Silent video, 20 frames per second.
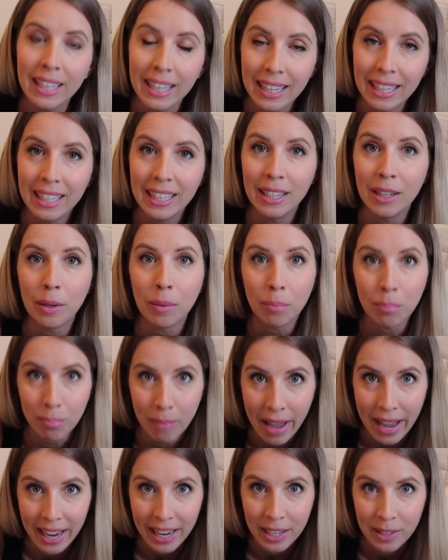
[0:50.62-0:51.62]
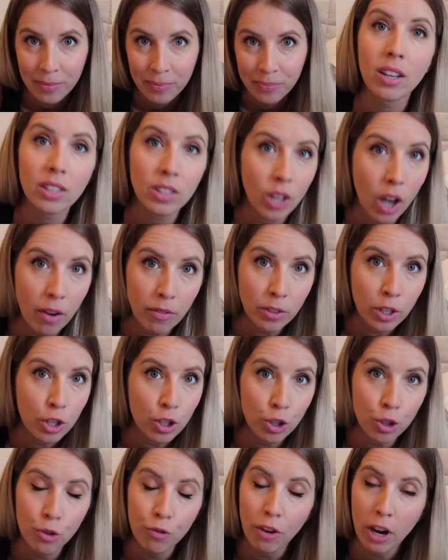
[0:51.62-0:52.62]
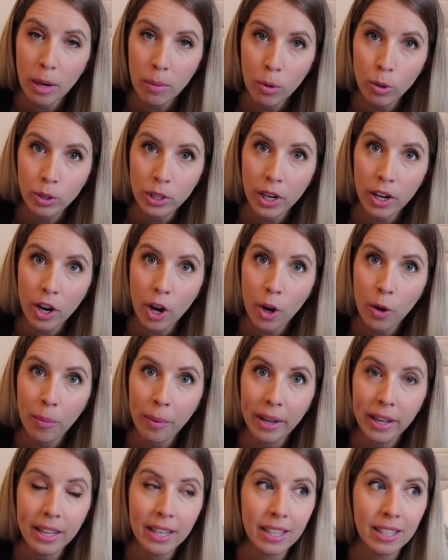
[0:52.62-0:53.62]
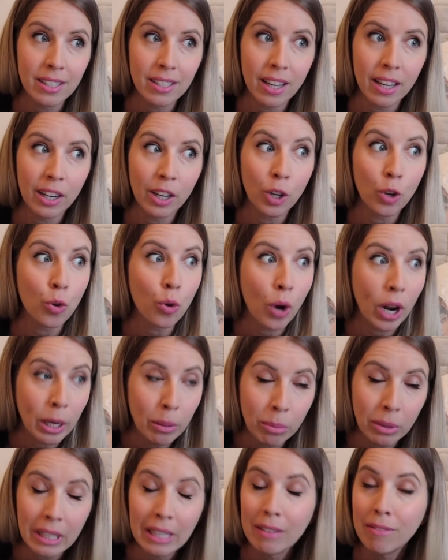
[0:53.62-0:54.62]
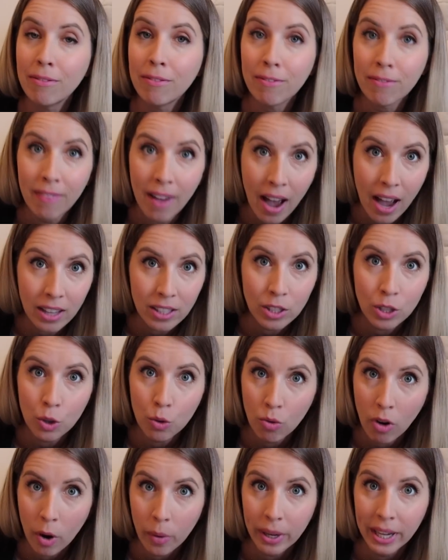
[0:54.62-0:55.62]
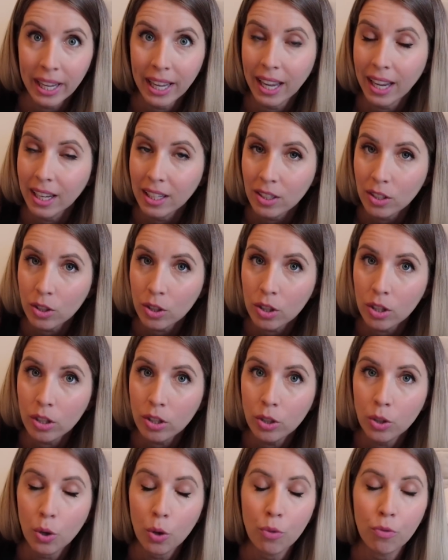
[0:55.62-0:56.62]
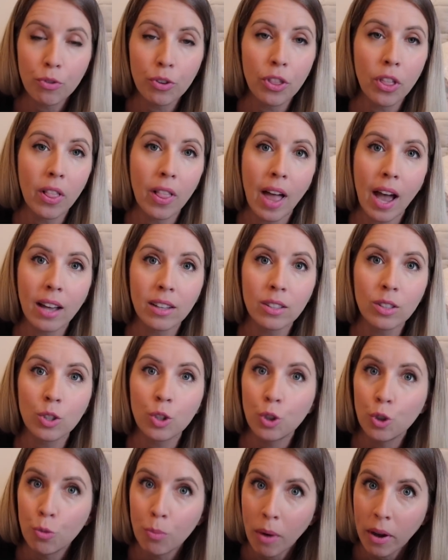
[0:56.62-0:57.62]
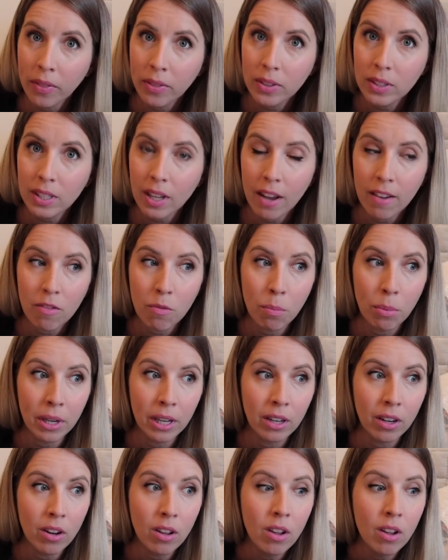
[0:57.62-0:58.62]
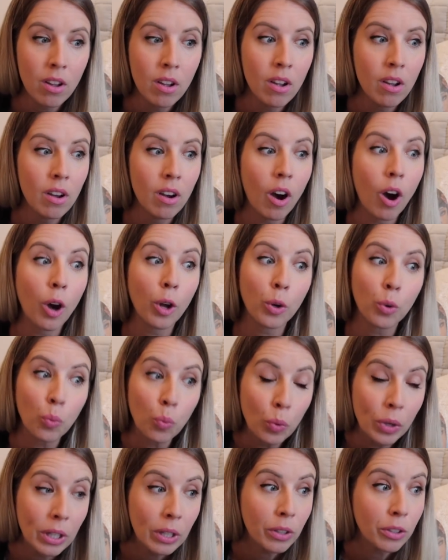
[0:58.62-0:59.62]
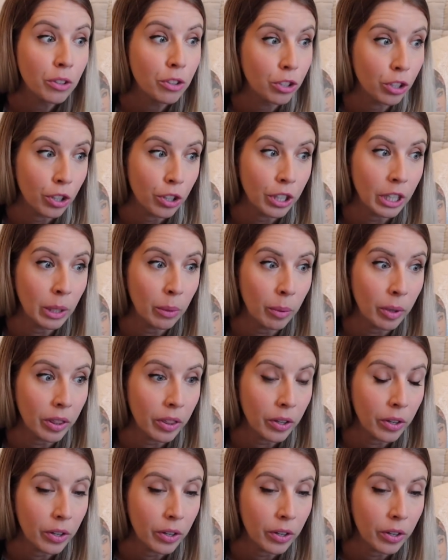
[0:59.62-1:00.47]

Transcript: in May. A soft tissue fibrosarcoma is an incredibly fast growing cancer. So for the last 2 months, I've been on a real journey with